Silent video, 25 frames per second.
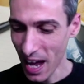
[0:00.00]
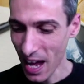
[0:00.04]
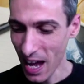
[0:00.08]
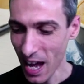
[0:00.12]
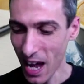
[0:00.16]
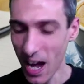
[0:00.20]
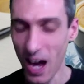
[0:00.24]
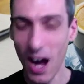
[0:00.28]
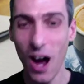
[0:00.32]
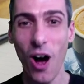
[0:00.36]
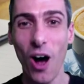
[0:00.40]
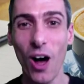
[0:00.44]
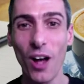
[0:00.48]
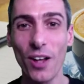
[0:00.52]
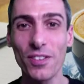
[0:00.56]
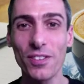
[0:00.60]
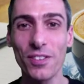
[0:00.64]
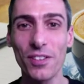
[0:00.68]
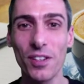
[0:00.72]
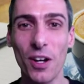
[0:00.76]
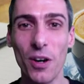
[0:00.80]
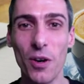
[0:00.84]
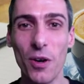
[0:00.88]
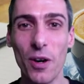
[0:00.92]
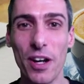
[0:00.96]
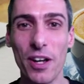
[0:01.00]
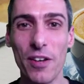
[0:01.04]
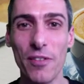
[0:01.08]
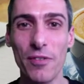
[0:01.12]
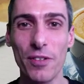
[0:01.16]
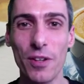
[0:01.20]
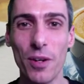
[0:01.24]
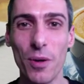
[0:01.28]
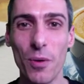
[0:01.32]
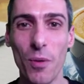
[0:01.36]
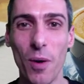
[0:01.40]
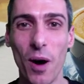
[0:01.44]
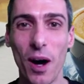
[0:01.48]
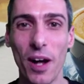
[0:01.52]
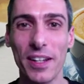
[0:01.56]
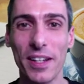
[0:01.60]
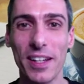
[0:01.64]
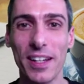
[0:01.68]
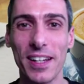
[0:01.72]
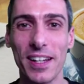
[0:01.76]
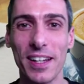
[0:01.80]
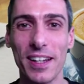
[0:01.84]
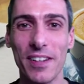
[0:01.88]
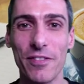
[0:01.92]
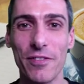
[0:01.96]
Also, if you want
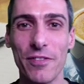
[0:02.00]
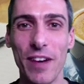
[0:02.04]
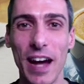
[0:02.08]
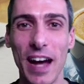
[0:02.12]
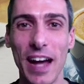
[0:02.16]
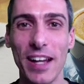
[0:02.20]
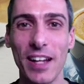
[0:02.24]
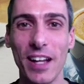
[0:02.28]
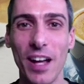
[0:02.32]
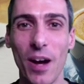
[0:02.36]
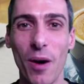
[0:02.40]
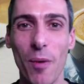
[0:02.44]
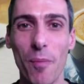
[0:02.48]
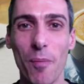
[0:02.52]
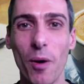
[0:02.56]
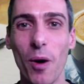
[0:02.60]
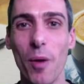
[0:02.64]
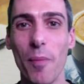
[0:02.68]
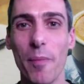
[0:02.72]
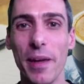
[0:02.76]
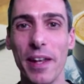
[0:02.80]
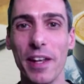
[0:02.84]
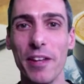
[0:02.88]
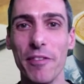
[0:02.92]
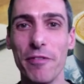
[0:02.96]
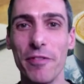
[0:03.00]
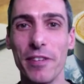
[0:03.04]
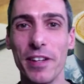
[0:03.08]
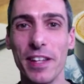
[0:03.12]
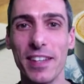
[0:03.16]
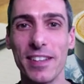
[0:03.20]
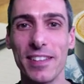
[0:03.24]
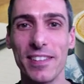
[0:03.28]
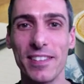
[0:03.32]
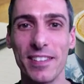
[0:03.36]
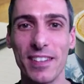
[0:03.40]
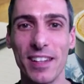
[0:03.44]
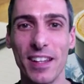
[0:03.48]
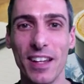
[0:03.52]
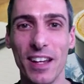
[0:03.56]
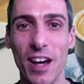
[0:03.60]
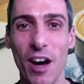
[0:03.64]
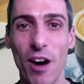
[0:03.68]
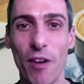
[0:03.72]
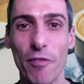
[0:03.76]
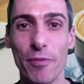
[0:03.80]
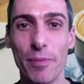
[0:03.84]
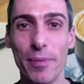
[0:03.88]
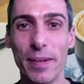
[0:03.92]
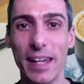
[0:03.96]
to find out more benefits
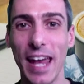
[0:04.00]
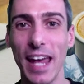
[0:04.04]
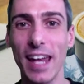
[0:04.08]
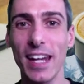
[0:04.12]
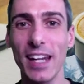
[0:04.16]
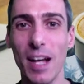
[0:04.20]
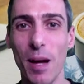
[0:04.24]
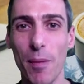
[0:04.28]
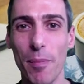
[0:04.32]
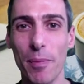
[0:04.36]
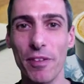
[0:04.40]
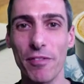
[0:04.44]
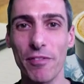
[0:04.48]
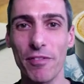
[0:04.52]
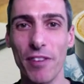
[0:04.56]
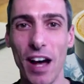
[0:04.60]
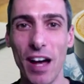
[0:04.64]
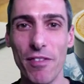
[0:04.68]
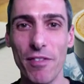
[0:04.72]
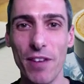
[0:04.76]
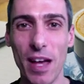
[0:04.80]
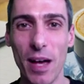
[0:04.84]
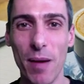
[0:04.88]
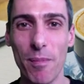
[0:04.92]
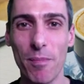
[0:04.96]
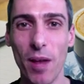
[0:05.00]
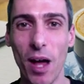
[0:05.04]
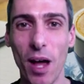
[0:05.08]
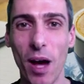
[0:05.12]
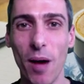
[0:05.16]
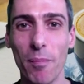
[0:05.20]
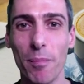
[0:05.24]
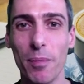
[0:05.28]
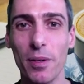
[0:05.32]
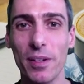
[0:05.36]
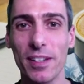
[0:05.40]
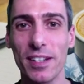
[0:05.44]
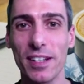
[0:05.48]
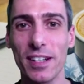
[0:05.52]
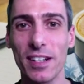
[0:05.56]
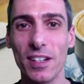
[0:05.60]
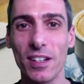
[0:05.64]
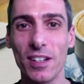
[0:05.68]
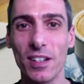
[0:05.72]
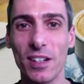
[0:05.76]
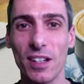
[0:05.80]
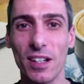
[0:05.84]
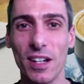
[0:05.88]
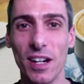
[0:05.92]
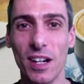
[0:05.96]
of getting up at 5 a.m., not in
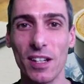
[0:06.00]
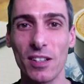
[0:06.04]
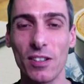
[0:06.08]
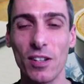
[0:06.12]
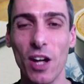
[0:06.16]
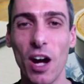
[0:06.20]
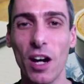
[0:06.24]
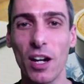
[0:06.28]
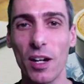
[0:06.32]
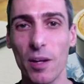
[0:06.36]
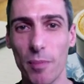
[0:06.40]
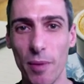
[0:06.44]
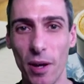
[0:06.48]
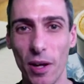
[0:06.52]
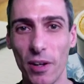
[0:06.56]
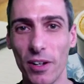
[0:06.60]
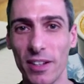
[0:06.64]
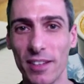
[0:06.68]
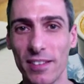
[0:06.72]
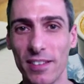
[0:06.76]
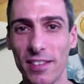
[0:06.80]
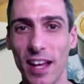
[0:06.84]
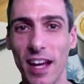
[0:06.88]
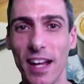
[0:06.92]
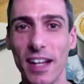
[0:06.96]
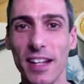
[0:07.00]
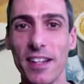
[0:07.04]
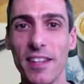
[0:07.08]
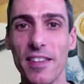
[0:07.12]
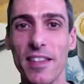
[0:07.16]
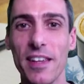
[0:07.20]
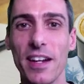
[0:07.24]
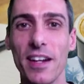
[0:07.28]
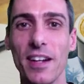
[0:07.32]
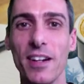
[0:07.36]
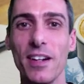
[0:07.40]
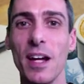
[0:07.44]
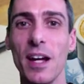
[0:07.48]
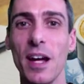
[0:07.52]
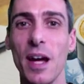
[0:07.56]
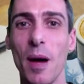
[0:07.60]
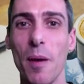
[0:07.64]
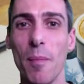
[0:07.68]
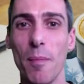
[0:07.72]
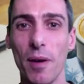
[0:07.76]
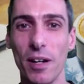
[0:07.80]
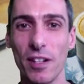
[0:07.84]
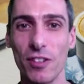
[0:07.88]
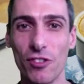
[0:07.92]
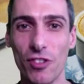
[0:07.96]
particular talking about anxiety there,
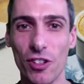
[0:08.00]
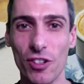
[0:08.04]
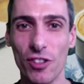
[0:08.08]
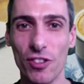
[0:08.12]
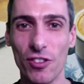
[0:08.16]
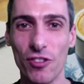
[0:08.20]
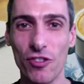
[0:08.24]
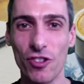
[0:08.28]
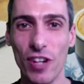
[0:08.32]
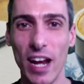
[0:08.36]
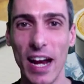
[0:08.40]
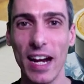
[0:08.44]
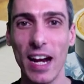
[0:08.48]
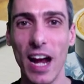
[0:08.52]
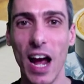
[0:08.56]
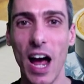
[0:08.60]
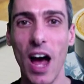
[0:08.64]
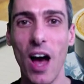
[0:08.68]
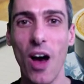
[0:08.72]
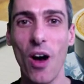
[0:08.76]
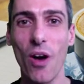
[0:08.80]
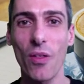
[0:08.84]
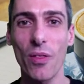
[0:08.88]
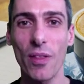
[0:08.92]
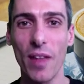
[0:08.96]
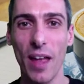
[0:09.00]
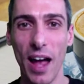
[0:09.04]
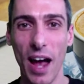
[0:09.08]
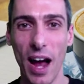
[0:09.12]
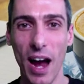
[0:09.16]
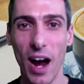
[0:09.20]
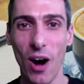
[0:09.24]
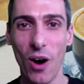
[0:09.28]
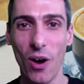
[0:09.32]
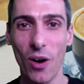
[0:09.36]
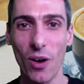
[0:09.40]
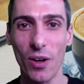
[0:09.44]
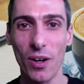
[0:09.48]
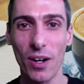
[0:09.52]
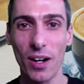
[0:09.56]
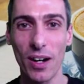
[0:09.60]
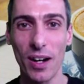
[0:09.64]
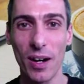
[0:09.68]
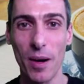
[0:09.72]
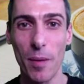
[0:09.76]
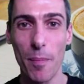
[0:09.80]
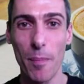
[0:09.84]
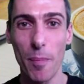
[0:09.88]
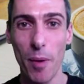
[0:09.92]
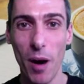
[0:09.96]
but just check out
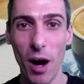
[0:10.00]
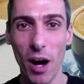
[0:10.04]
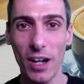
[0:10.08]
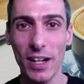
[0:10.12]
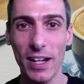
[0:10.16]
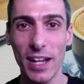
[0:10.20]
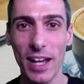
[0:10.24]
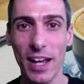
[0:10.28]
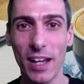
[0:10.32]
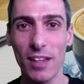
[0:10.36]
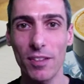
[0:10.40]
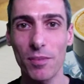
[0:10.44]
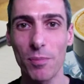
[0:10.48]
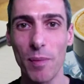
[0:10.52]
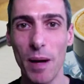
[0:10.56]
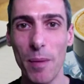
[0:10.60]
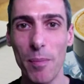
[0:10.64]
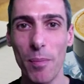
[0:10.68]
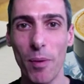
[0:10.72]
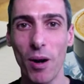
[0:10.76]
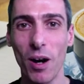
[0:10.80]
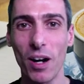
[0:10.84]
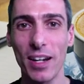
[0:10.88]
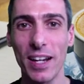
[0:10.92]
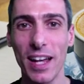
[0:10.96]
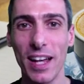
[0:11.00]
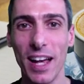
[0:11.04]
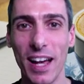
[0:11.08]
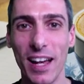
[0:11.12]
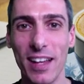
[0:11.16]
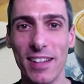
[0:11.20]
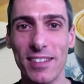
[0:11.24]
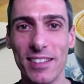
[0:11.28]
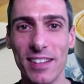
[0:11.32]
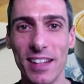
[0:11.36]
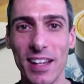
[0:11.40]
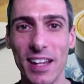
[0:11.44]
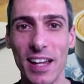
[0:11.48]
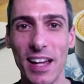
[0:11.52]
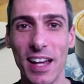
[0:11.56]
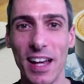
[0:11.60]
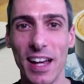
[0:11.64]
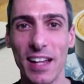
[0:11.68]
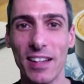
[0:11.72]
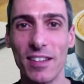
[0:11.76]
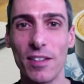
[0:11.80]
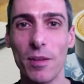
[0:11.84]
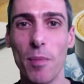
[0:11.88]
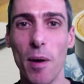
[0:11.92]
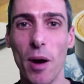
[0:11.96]
our podcast, my podcast.
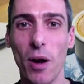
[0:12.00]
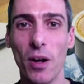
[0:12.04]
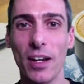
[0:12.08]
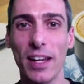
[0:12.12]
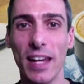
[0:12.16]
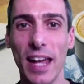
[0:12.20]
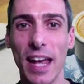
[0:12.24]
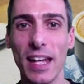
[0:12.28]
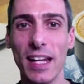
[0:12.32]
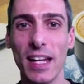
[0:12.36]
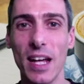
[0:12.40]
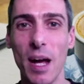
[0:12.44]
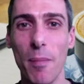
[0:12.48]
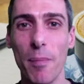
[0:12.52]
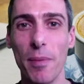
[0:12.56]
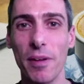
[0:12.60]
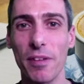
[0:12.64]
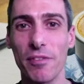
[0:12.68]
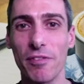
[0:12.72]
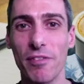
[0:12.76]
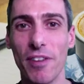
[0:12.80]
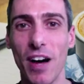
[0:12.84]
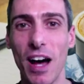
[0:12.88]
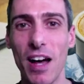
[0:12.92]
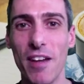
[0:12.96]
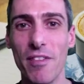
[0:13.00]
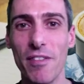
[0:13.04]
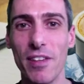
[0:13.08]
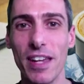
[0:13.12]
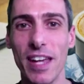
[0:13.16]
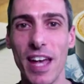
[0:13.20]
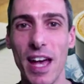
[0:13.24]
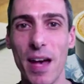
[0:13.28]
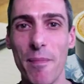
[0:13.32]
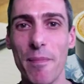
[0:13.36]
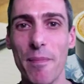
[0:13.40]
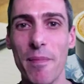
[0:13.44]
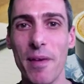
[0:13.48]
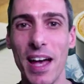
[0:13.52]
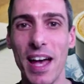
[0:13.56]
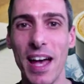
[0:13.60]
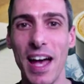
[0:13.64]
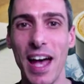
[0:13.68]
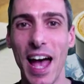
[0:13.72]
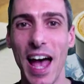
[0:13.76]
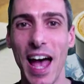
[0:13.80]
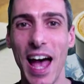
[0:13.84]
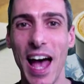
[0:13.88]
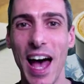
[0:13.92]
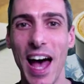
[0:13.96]
It's about getting up at 5 a.m.
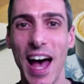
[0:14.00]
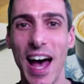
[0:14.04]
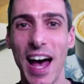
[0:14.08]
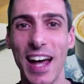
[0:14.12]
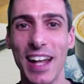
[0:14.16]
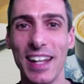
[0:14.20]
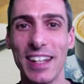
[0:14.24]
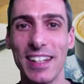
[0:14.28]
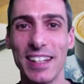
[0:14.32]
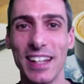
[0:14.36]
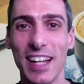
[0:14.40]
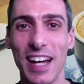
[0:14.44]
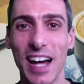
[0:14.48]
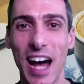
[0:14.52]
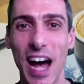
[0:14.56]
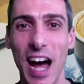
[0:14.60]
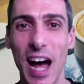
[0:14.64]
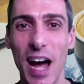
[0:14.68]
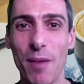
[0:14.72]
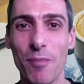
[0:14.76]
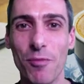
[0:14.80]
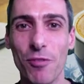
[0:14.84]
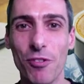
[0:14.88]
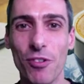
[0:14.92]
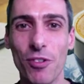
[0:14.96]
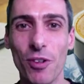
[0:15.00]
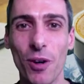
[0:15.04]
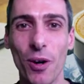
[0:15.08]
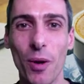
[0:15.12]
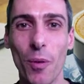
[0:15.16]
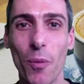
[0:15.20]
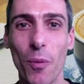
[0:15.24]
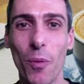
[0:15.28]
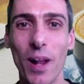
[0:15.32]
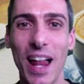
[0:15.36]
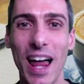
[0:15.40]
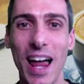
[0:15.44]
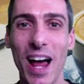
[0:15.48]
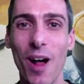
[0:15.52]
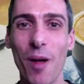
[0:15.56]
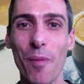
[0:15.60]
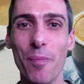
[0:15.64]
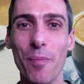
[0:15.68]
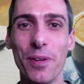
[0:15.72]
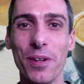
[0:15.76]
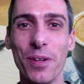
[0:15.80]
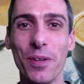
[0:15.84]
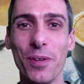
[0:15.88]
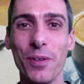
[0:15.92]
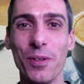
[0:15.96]
and I'm sure it will
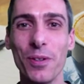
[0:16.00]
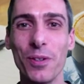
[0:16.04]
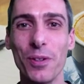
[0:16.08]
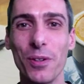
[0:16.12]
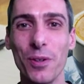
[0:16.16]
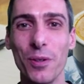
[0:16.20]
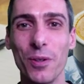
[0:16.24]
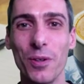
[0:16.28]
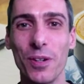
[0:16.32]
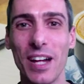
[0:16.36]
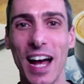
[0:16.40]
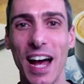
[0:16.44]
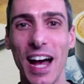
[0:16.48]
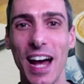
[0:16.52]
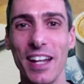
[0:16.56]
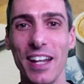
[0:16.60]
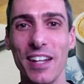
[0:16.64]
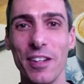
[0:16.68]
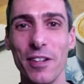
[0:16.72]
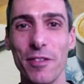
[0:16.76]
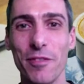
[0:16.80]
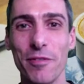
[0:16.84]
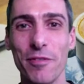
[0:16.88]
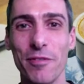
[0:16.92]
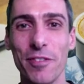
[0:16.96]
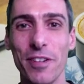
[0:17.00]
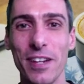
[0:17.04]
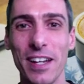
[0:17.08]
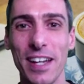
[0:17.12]
help you to kind of